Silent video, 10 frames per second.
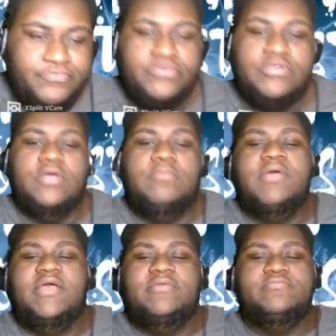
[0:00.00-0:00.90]
But
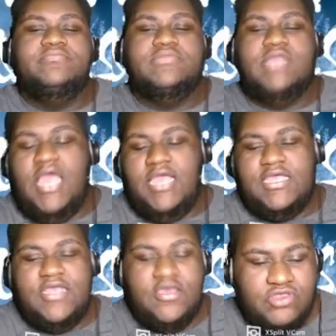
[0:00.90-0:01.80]
I guess
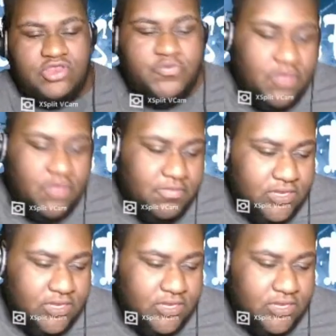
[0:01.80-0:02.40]
this woman,